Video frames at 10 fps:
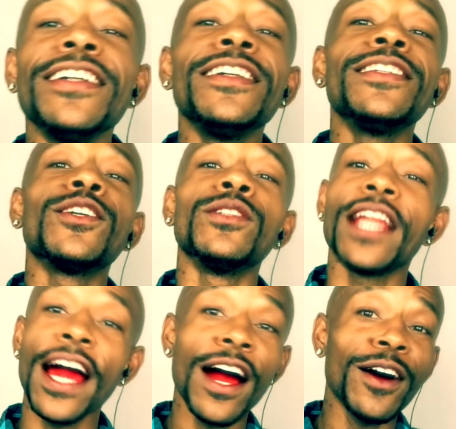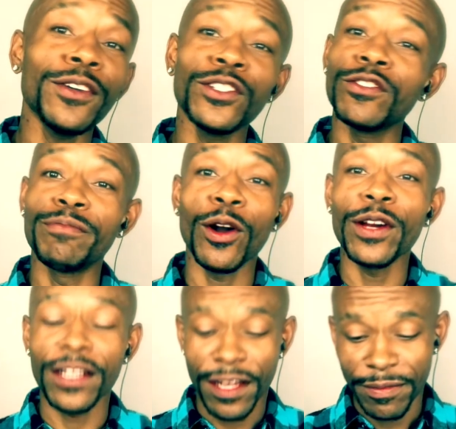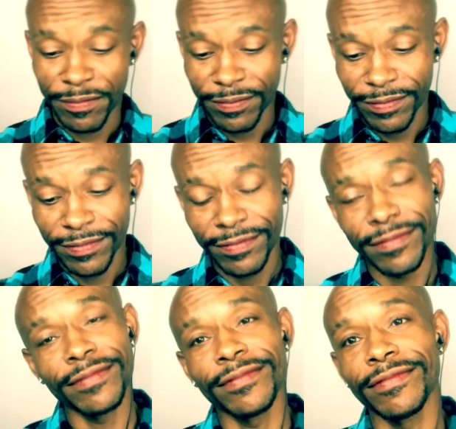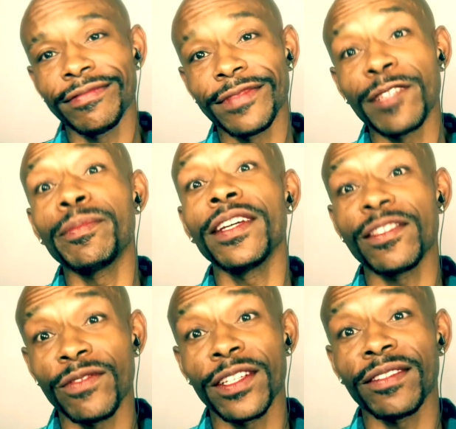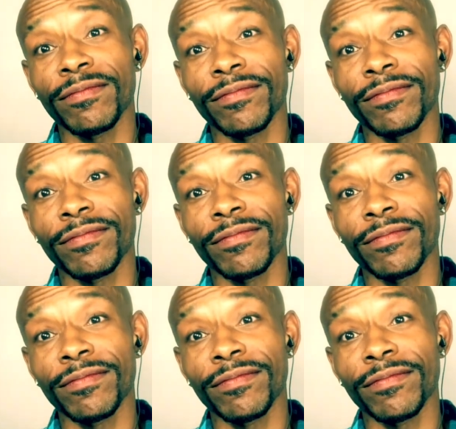So now you've broken up. Splitsville.